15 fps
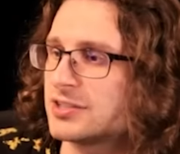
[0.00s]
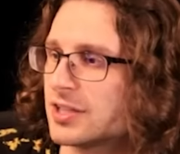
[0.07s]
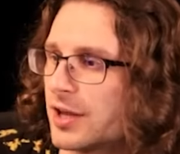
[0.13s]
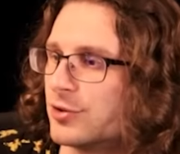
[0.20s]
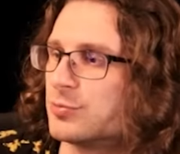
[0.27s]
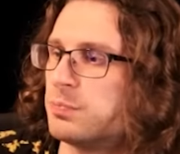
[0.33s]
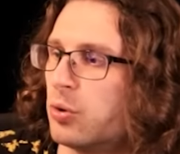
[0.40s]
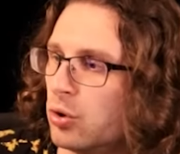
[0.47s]

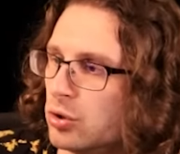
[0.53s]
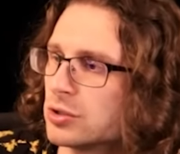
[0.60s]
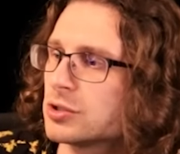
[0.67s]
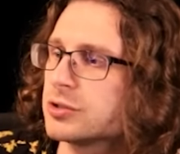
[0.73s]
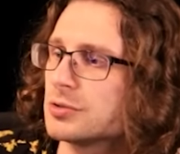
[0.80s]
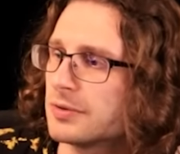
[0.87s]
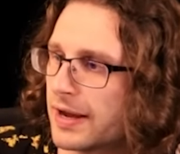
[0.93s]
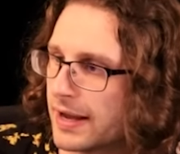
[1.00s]
says pull
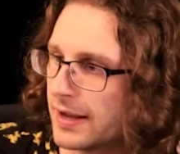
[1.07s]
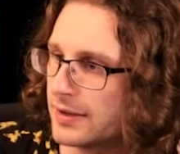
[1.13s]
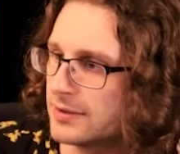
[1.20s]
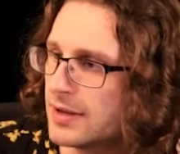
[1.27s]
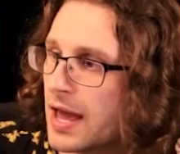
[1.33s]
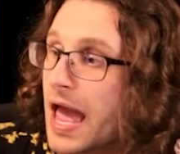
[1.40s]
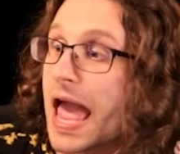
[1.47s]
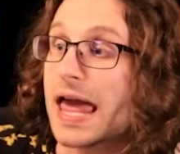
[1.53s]
Clorinde,
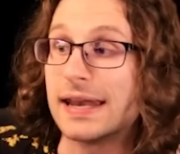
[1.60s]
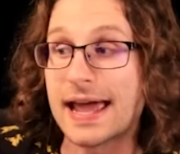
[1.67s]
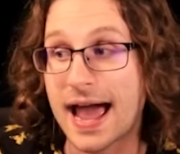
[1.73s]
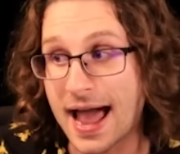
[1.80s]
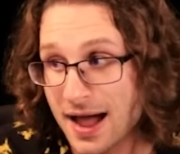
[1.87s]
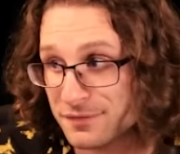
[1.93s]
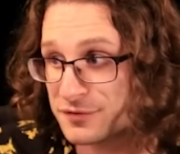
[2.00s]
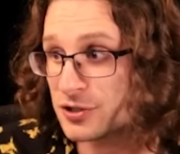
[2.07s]
and
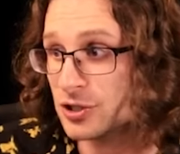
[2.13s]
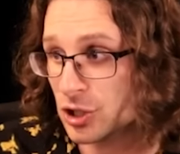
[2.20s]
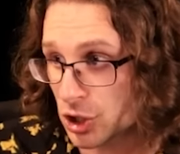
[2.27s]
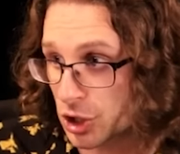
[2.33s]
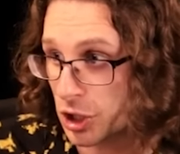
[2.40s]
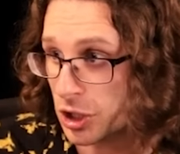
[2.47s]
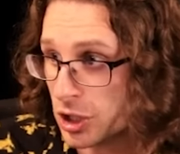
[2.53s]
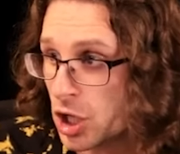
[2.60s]
after
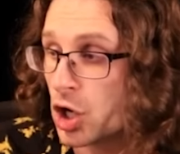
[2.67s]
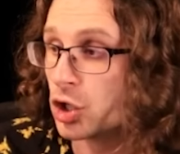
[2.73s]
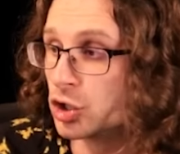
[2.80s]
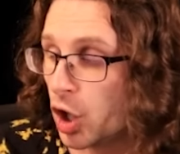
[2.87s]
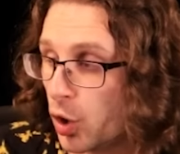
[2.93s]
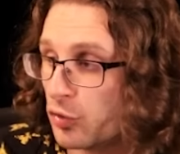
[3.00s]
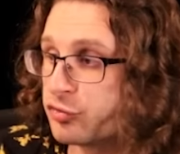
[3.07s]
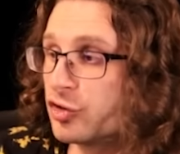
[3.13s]
her,
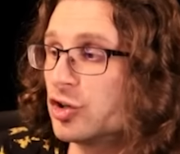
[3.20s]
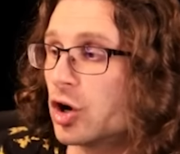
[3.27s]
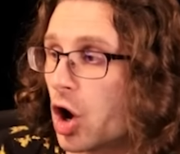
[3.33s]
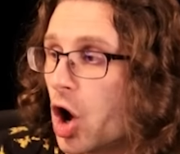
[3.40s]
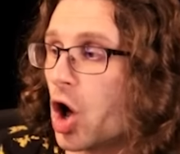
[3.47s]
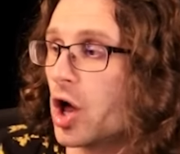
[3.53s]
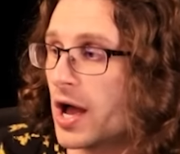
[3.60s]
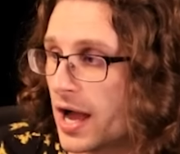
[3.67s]
go for
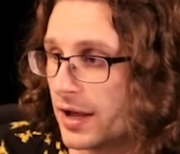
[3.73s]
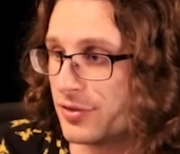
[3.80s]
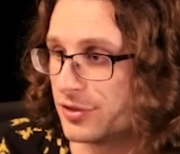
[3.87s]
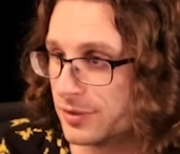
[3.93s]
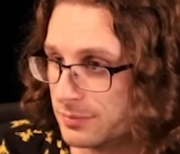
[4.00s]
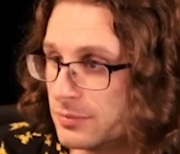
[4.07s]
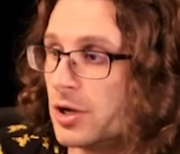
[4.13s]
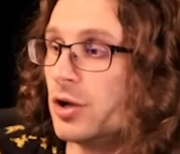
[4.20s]

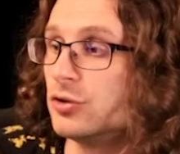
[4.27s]
Alhaitham.